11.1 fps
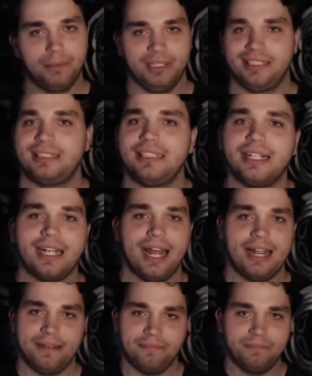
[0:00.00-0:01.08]
ballistic,
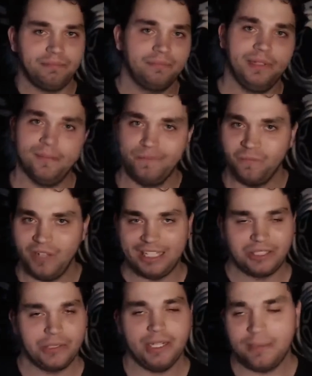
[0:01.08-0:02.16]
I am
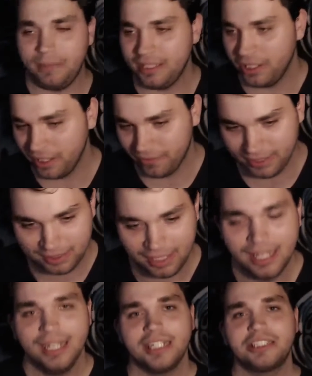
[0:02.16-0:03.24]
extremely nervous,
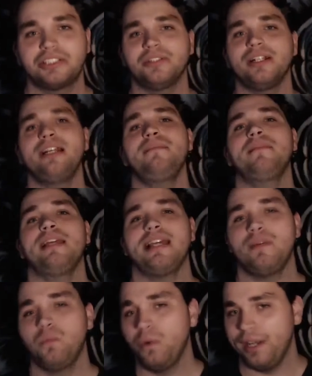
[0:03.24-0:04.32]

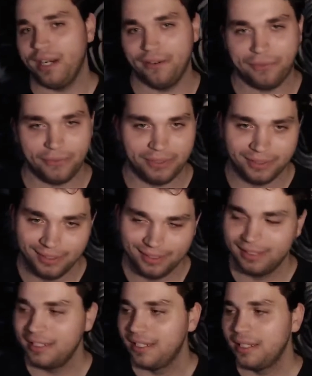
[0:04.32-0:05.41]
extremely whatever.
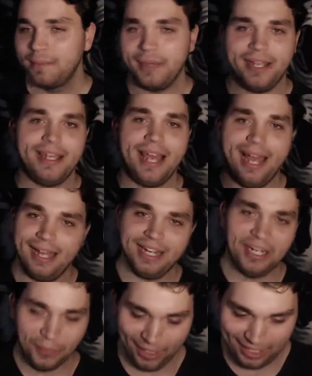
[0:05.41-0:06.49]
But yeah,
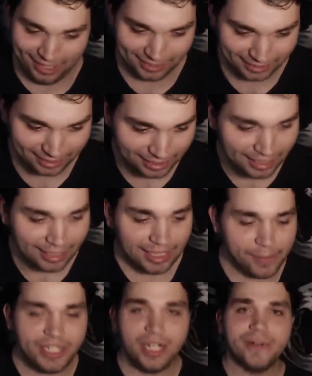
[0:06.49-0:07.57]
anyways,
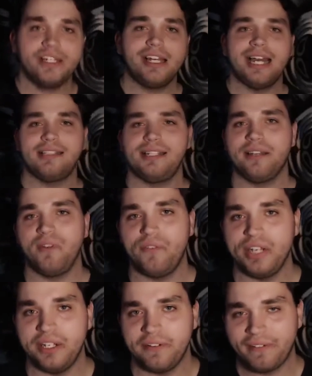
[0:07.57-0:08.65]
let me know what you guys think of the
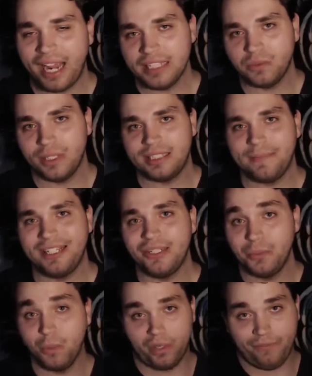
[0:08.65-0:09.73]
video. If you guys want to see me
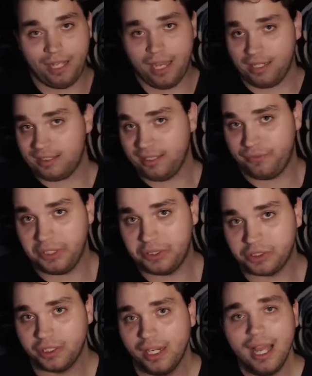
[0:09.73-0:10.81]
do more vlogs in the
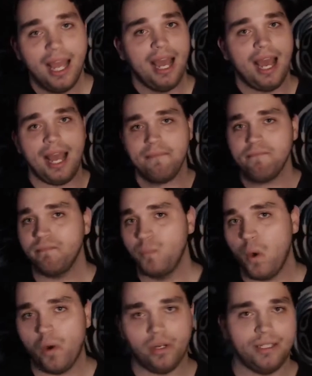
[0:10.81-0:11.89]
future, I'm
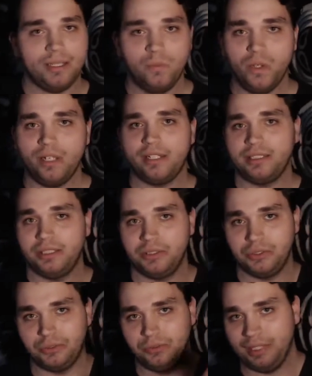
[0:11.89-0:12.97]
more than willing
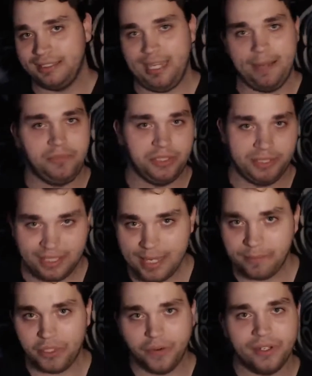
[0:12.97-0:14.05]
to attempt to
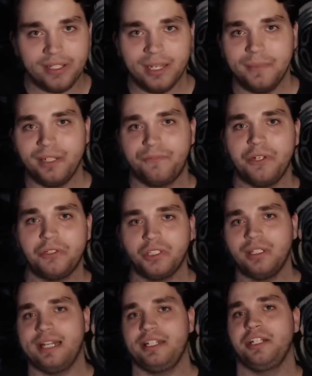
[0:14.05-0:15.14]
keep doing them in the future,
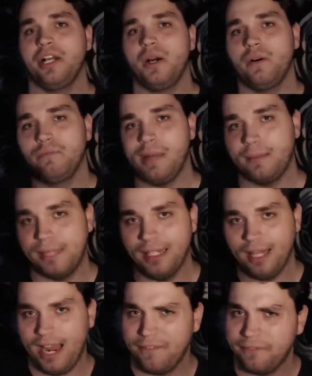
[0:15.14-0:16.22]
letting you know about my
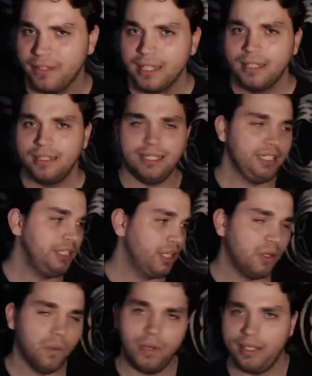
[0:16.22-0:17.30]
life, letting you
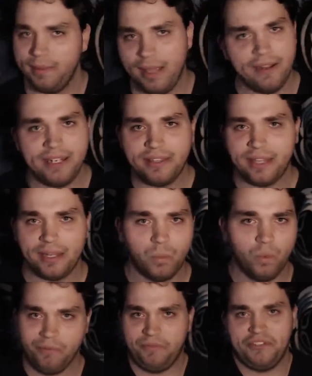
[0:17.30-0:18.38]
know what anything.
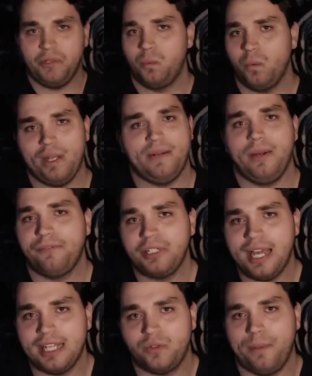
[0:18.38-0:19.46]
Whatever you
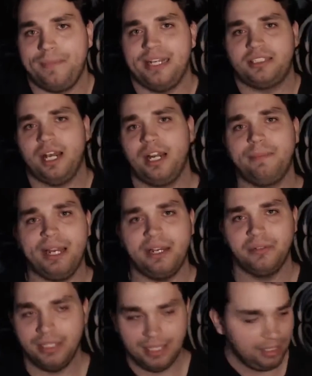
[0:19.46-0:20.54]
guys want me to talk
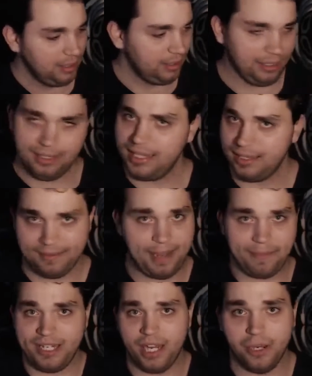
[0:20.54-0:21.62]
about,
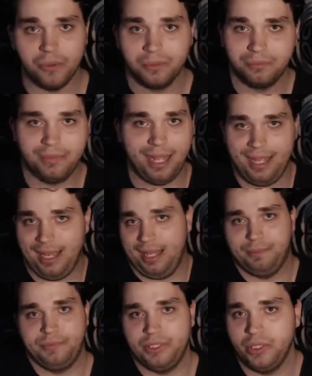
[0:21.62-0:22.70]
let me know.
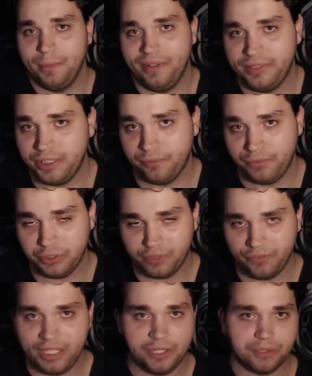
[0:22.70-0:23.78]
I'll do them in future
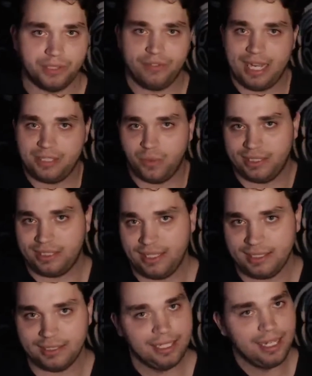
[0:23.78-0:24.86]
videos. If you guys want to see
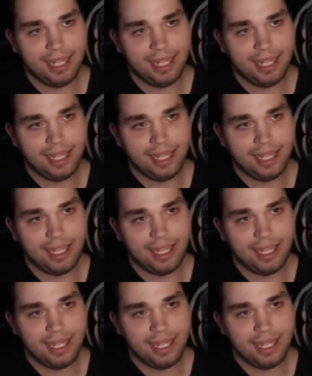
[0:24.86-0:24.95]
this,